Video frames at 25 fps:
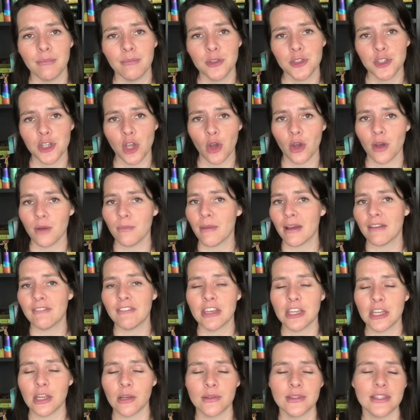show in my
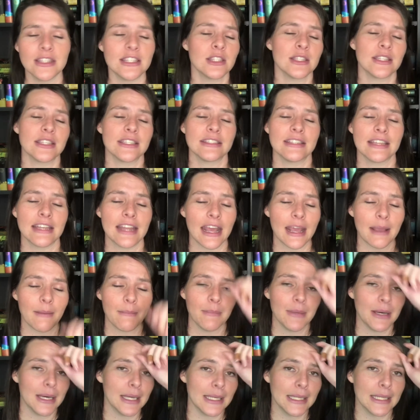video today,
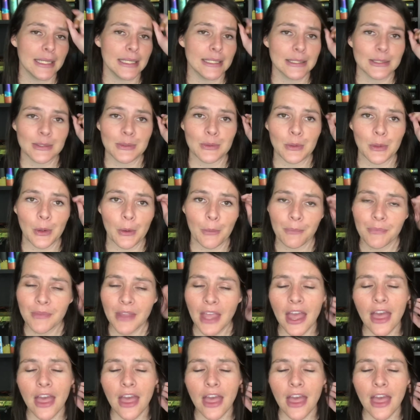but it's cool.